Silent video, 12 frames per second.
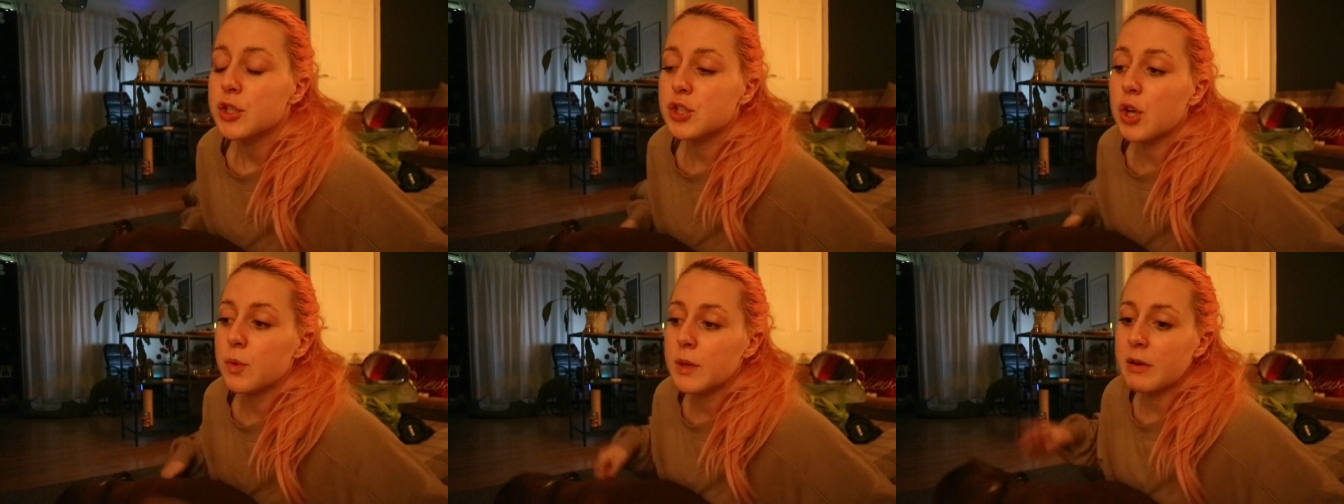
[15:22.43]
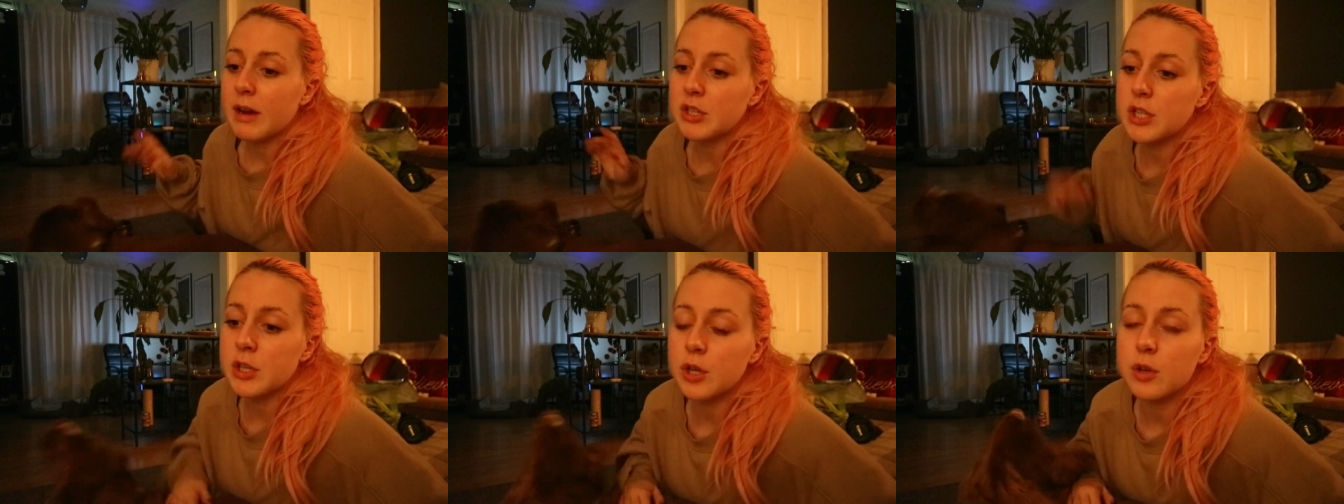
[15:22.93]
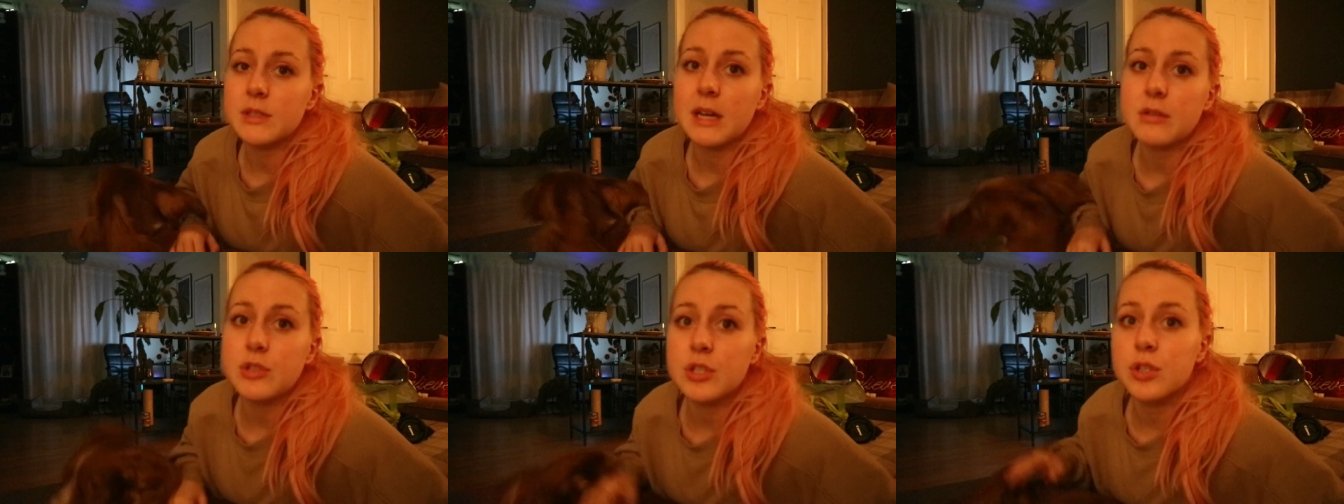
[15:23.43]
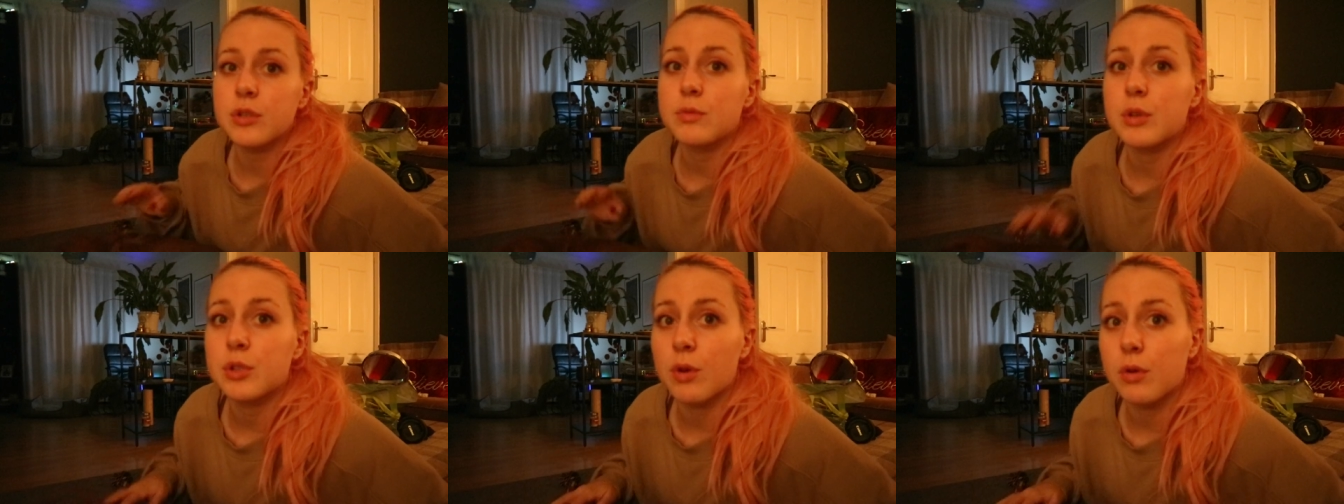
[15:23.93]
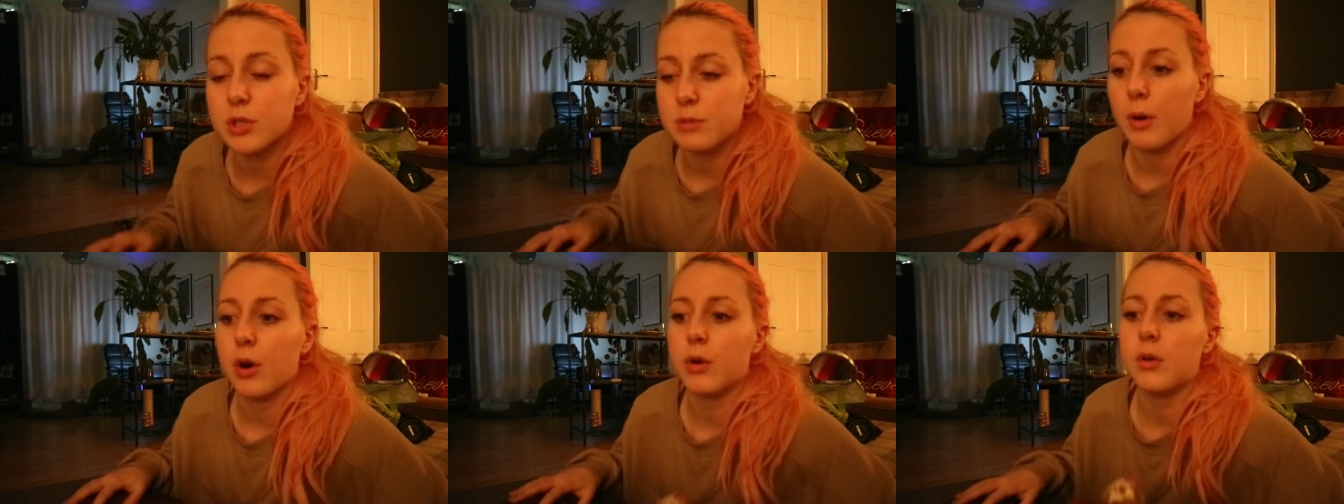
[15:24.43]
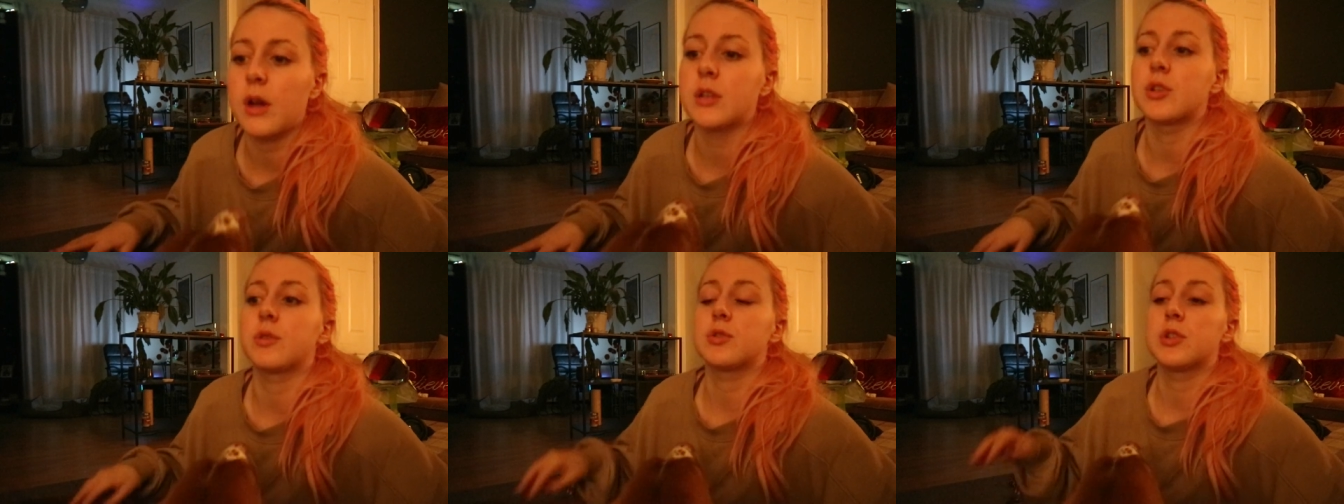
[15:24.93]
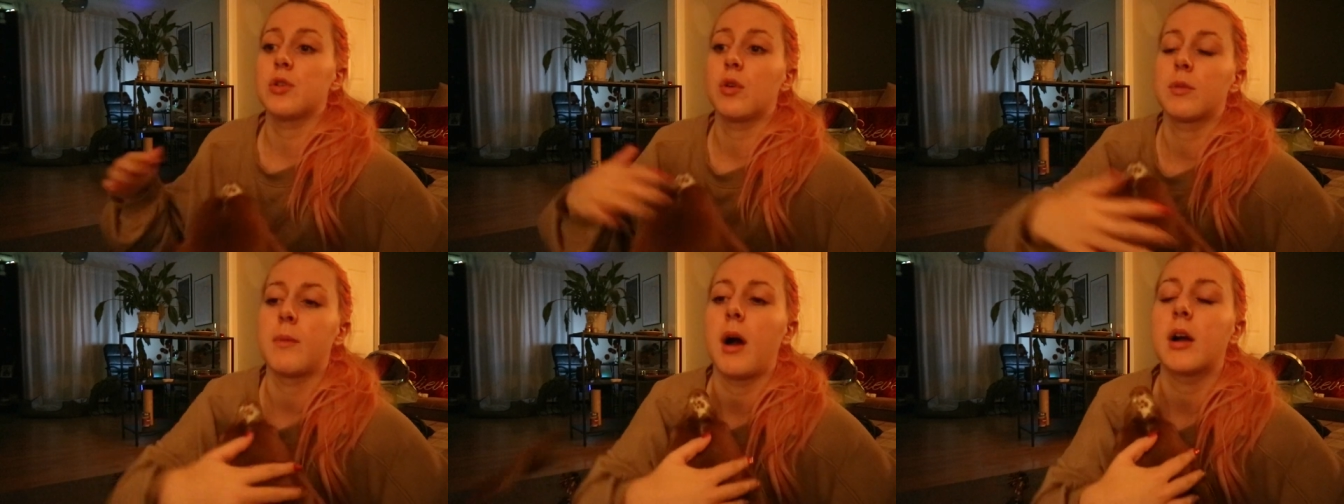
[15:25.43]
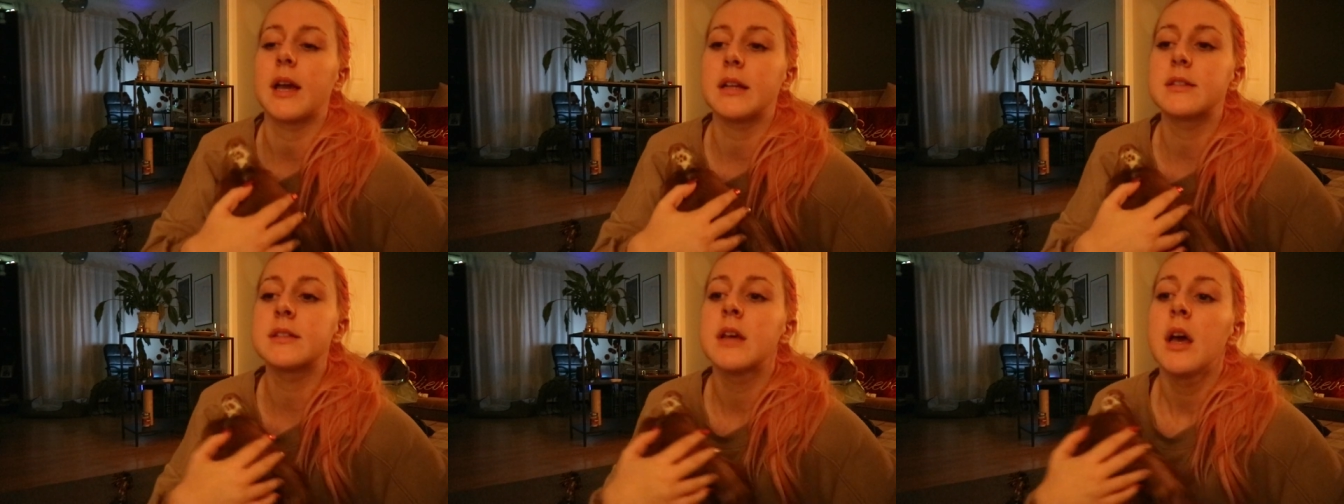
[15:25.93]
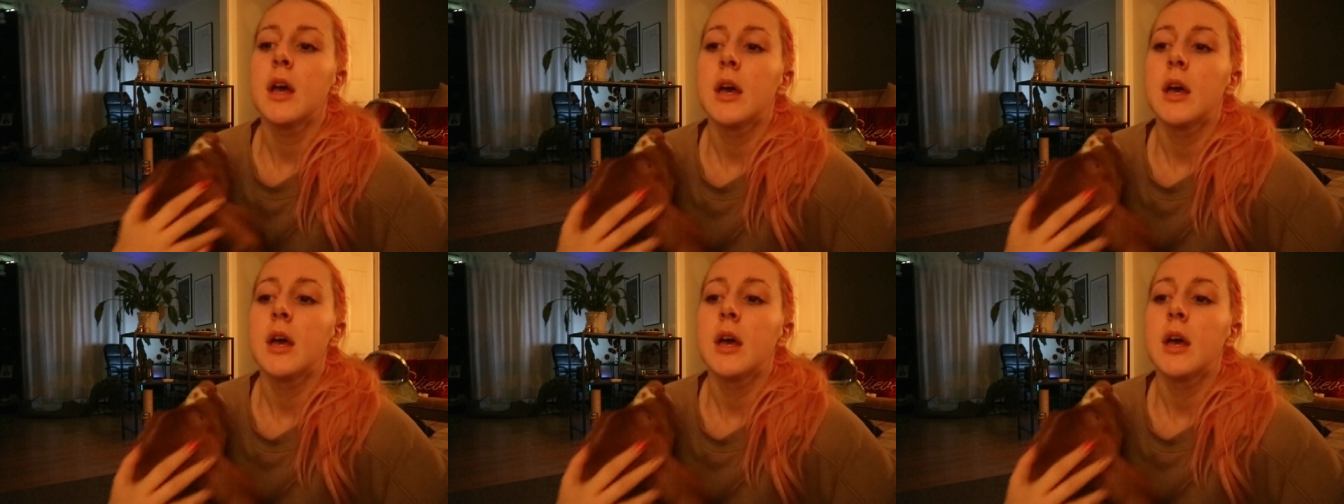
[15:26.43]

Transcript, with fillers: so we are actually going to go down to York tomorrow and go to the York markets,